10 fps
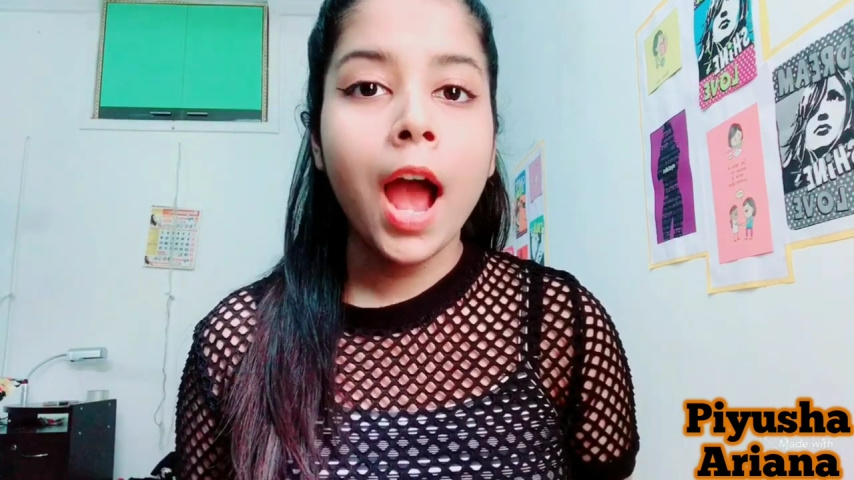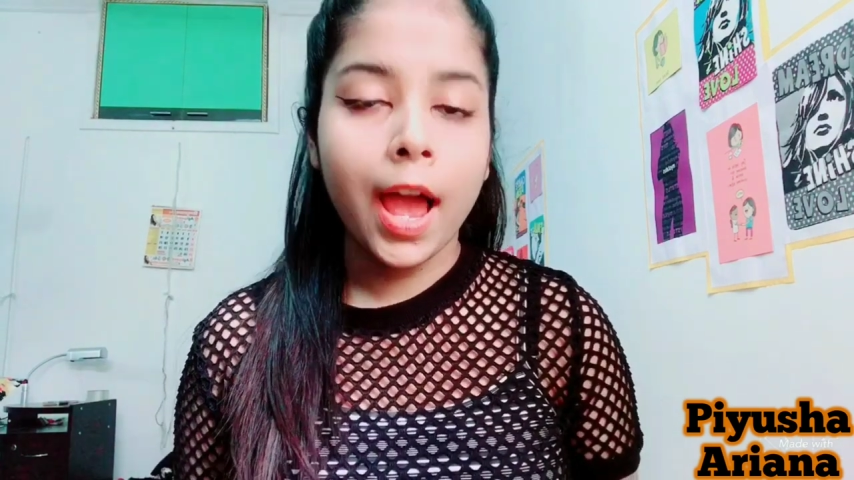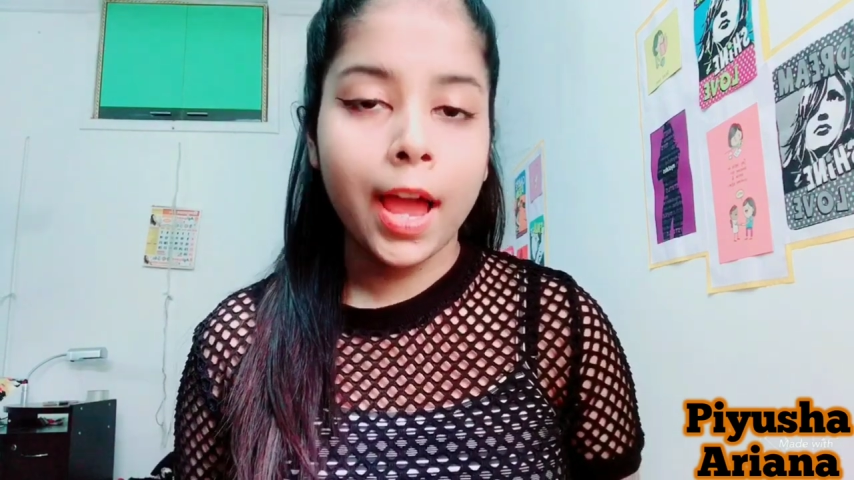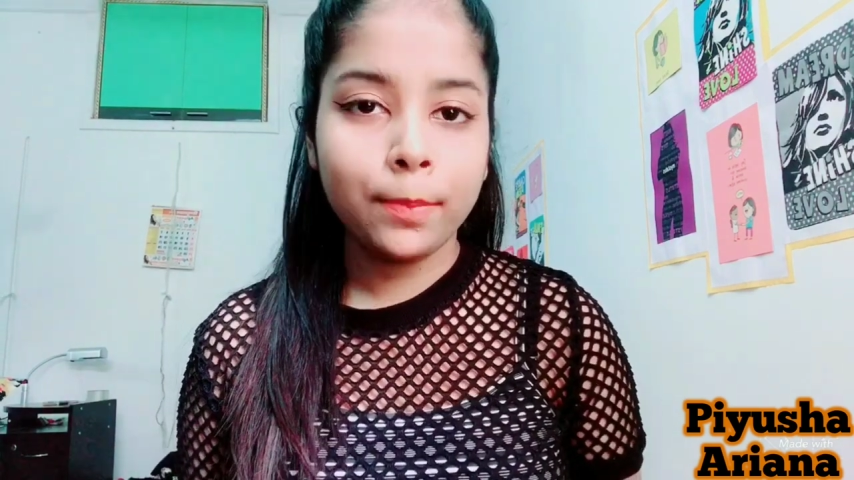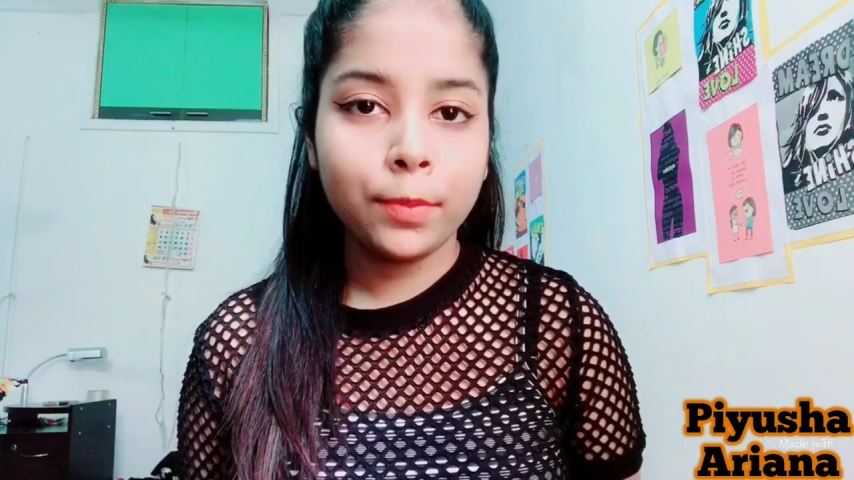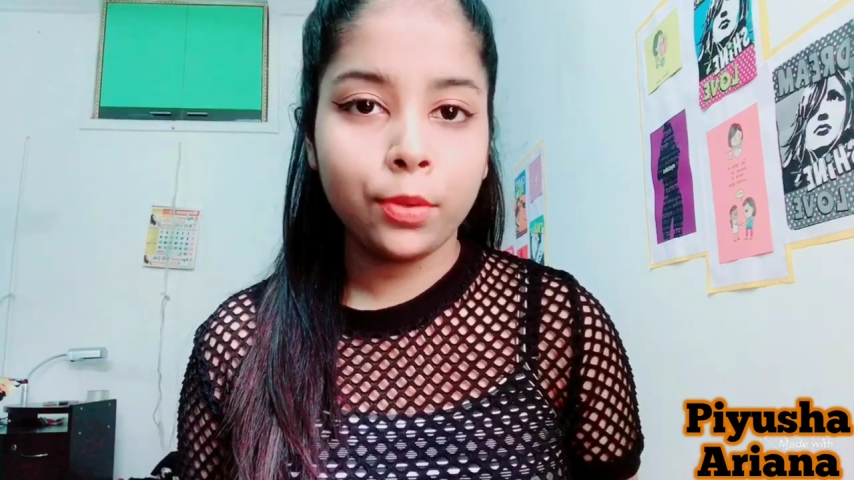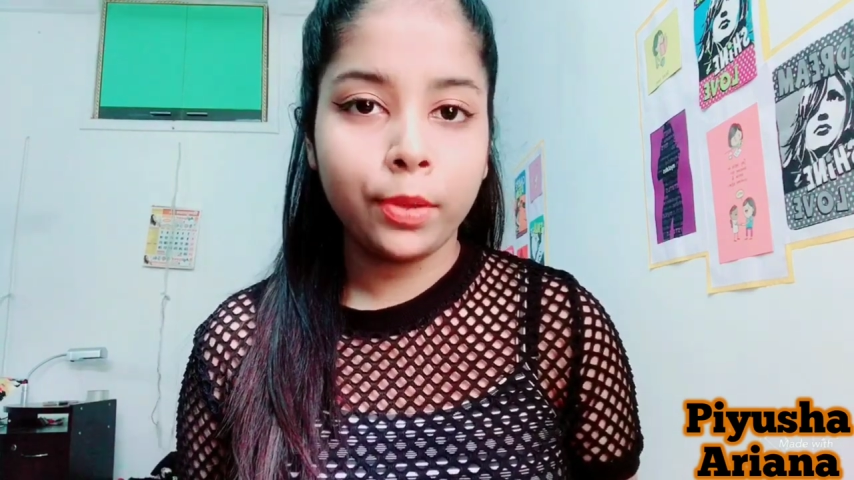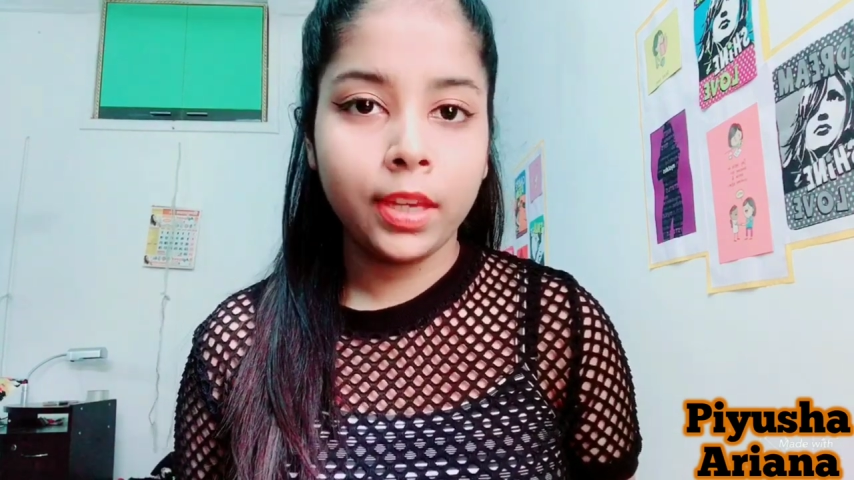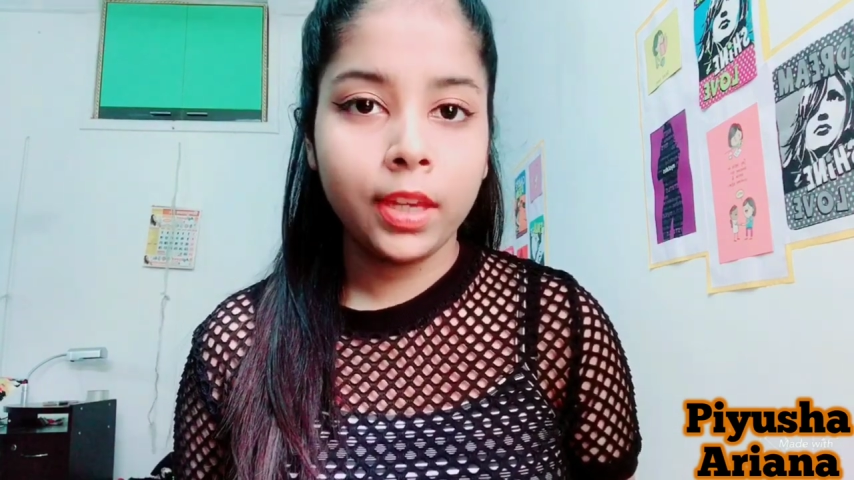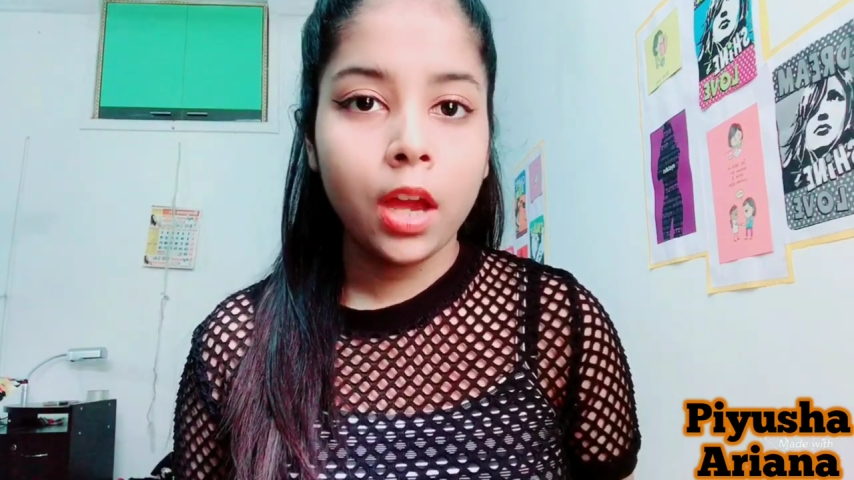I'm
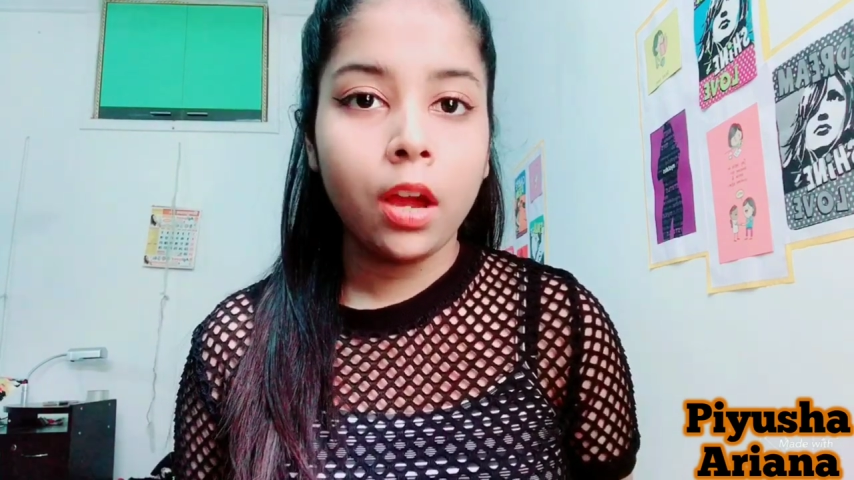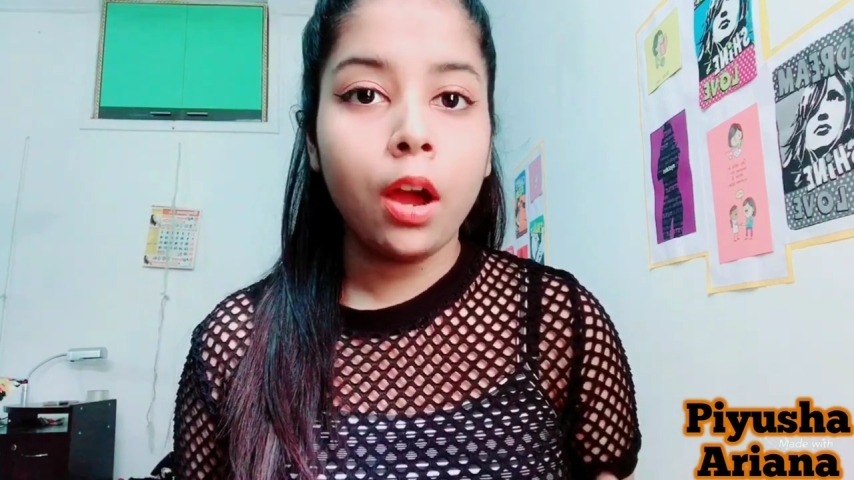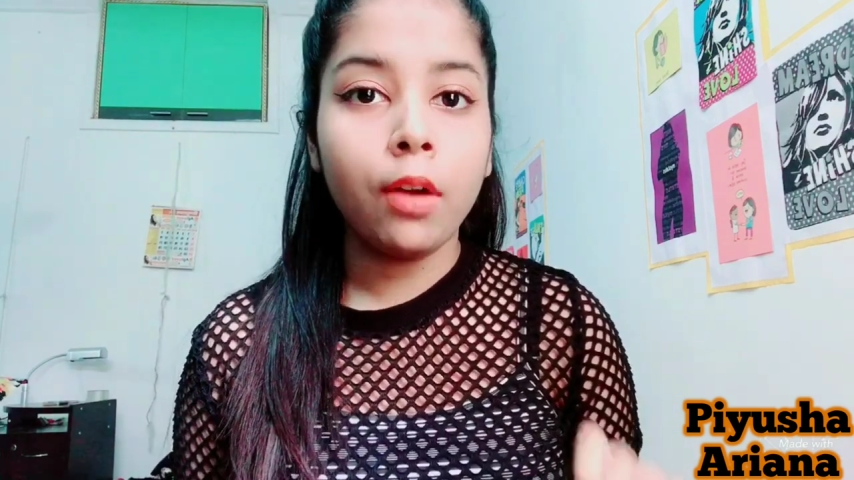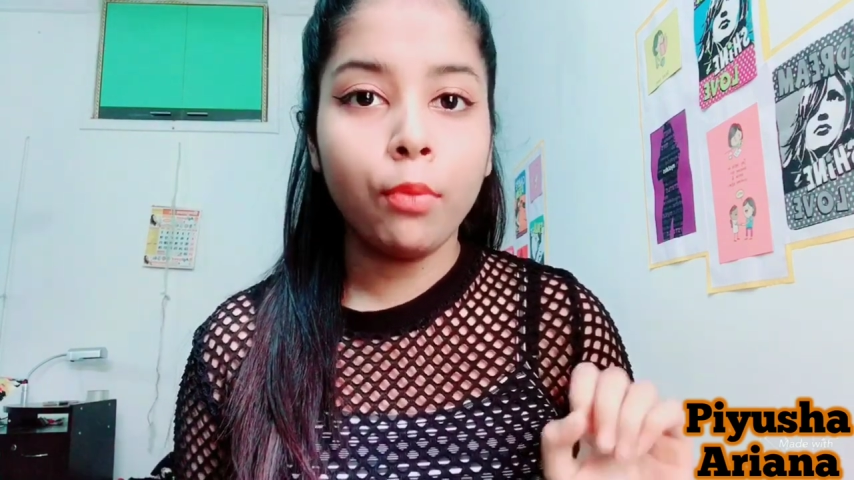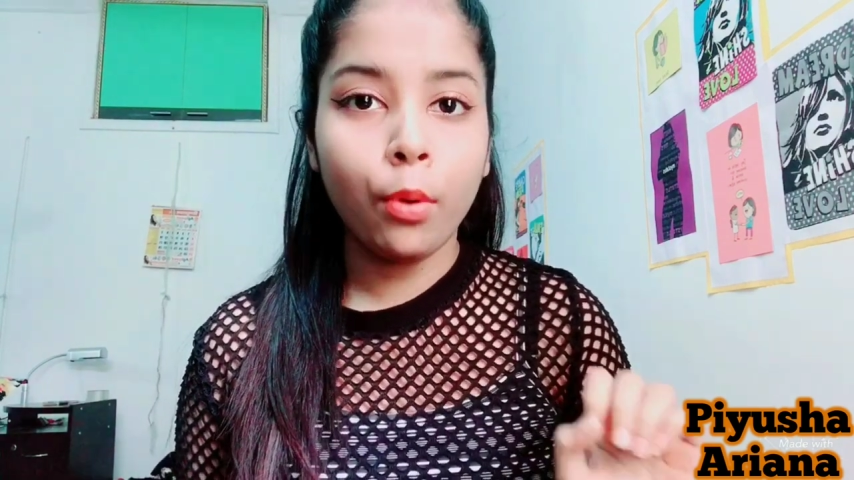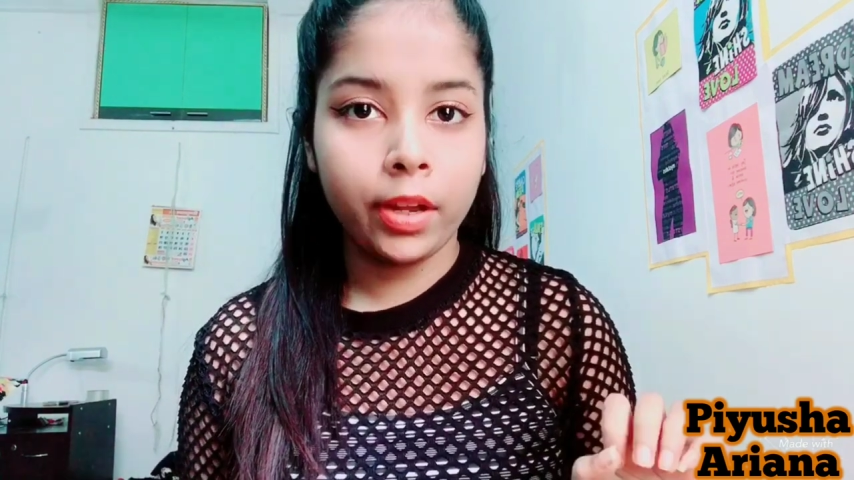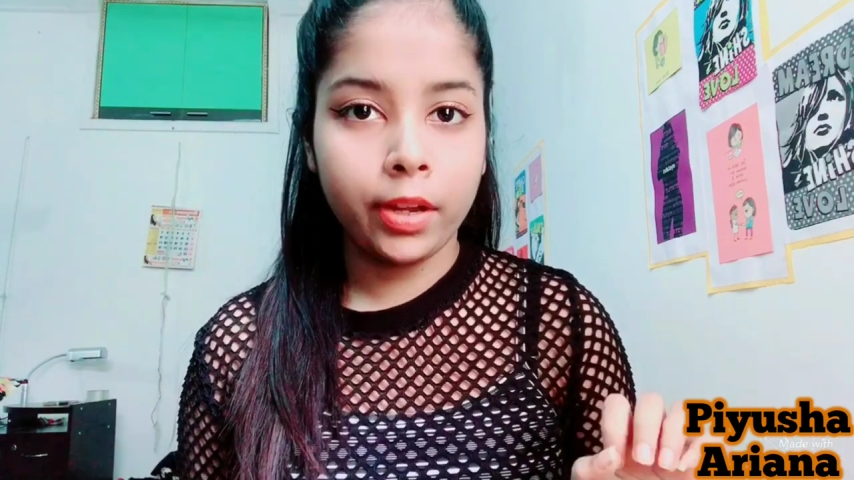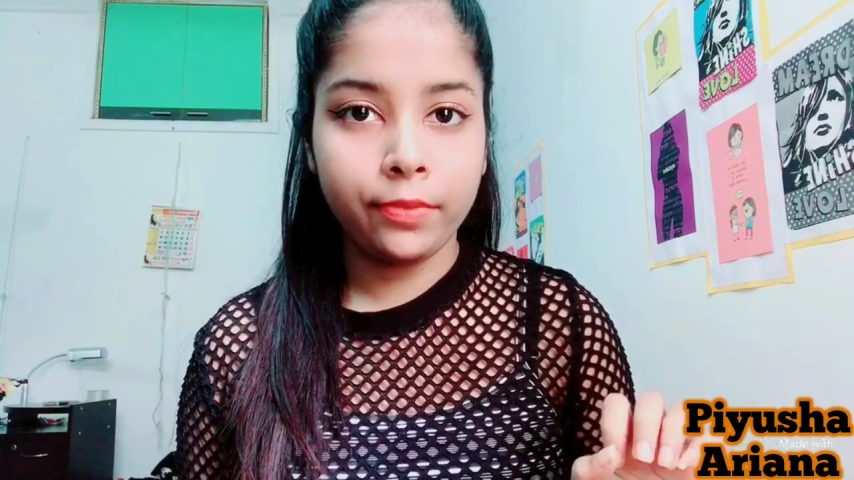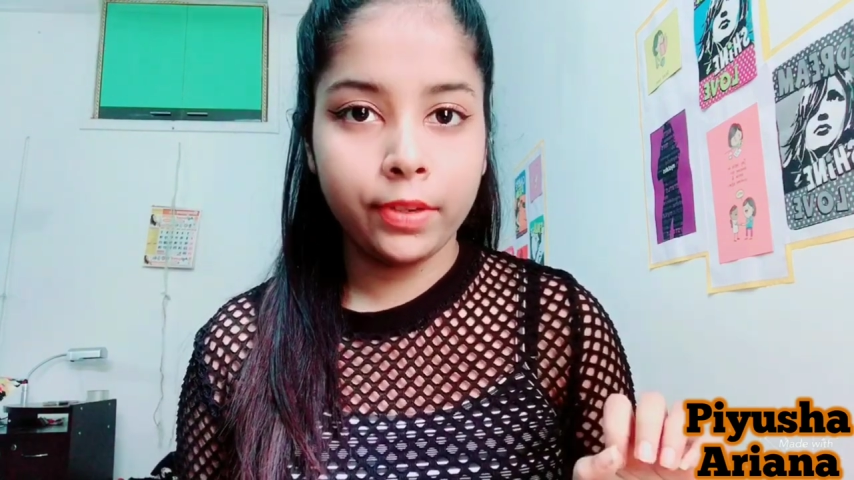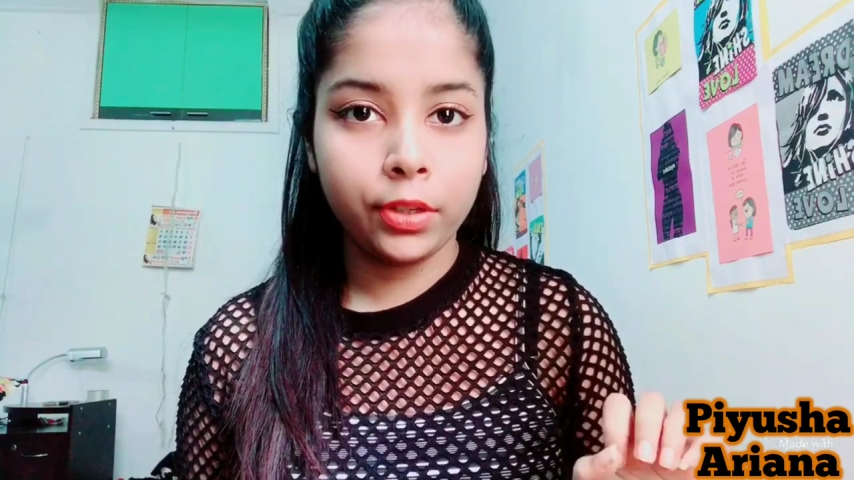doing a wall
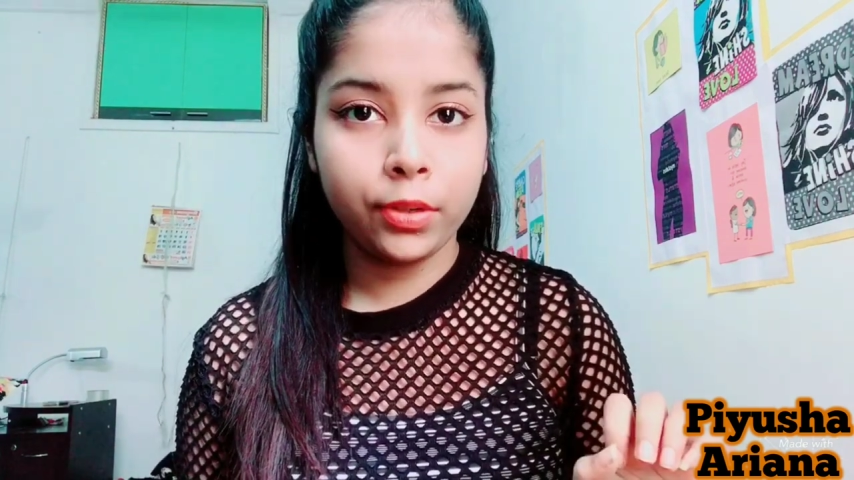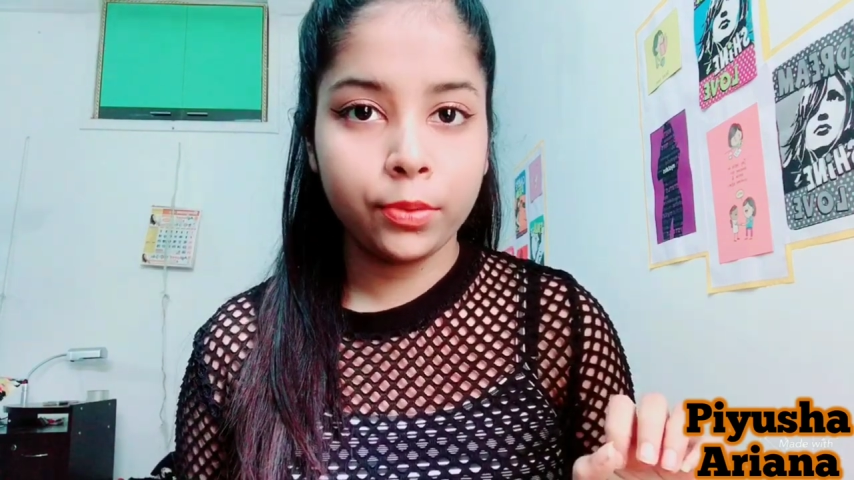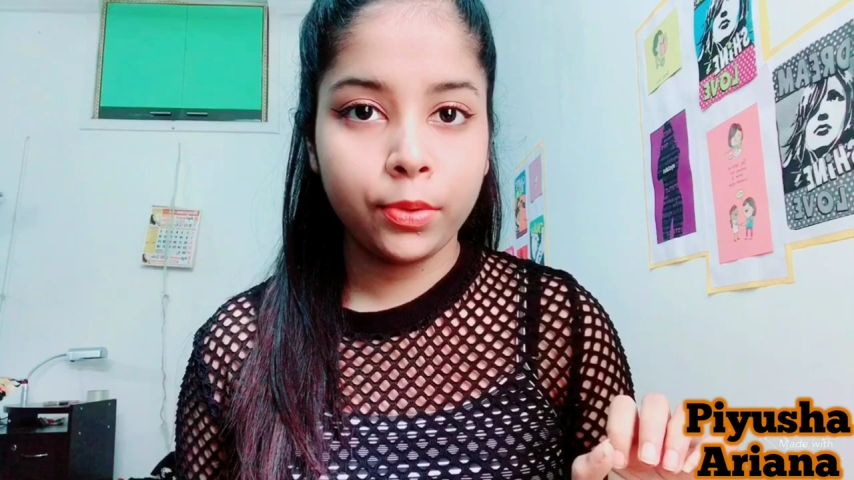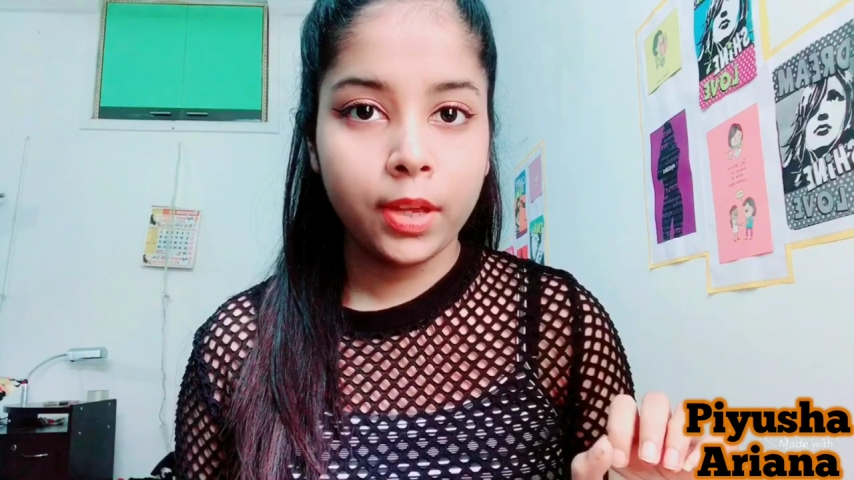art video